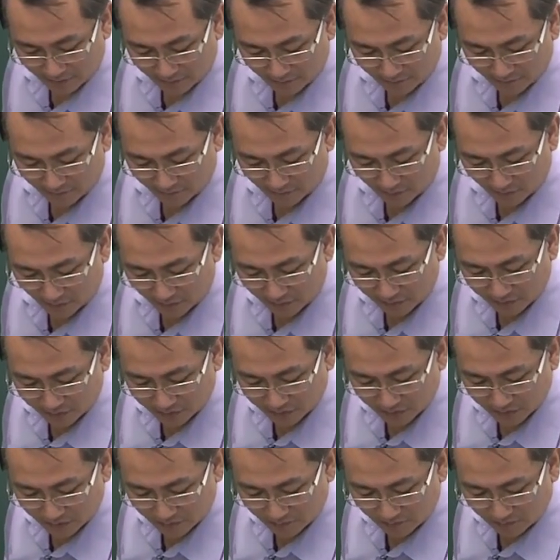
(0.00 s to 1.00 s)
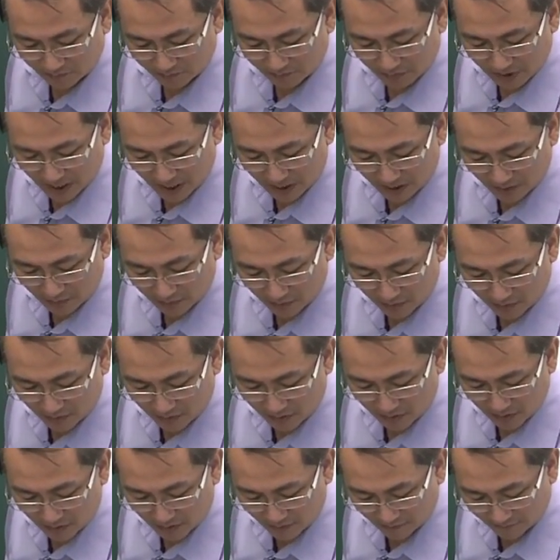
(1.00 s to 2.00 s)
4 to the power
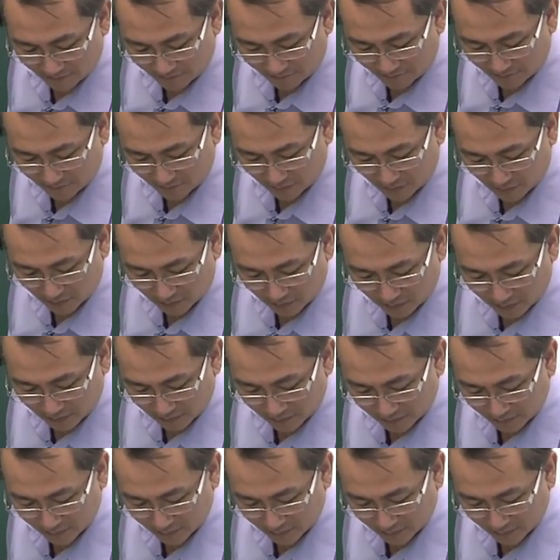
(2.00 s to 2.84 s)
of 4,